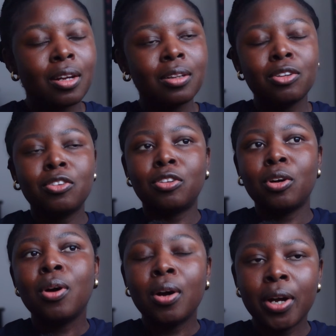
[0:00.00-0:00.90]
Just
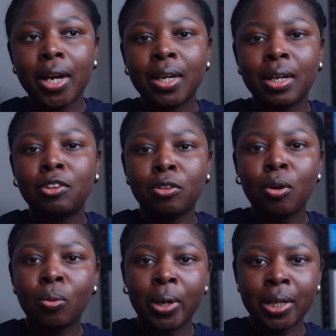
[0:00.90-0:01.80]
so our hair is
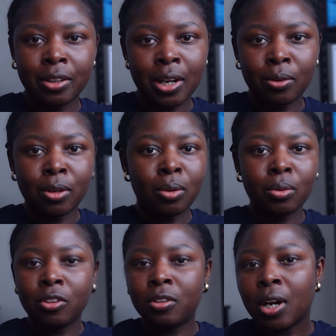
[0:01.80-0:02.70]
not weighed down and
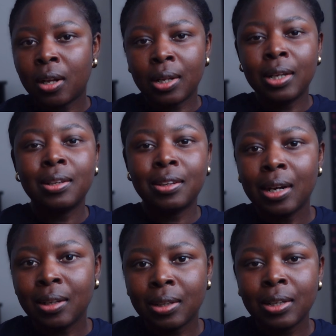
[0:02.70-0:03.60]
looks dull and
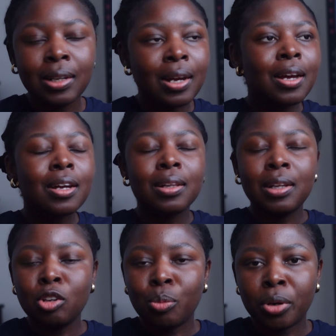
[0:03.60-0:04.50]
tangly.
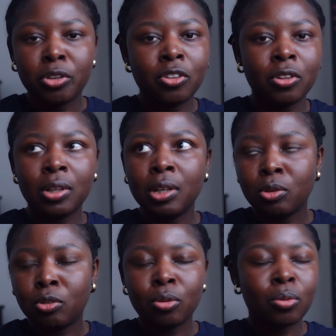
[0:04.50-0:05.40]
Clean your brushes, clean
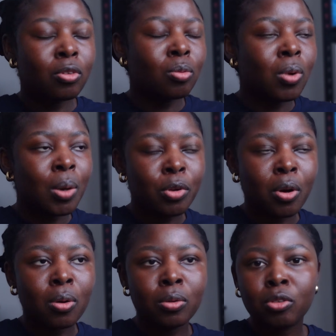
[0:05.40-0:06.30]
your tools, wipe your
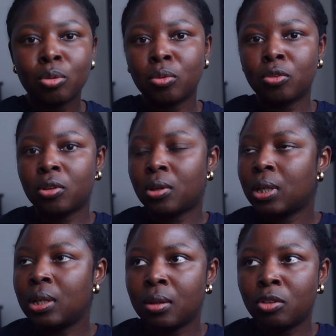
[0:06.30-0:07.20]
hot tools,
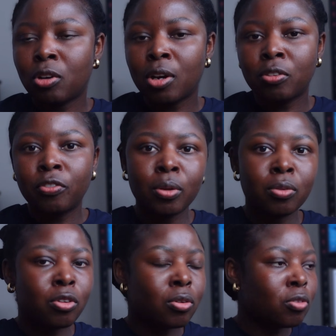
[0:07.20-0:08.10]
clean the dryer
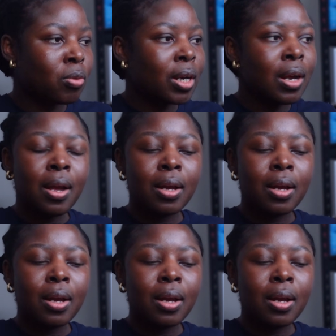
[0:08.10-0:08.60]
filters, right?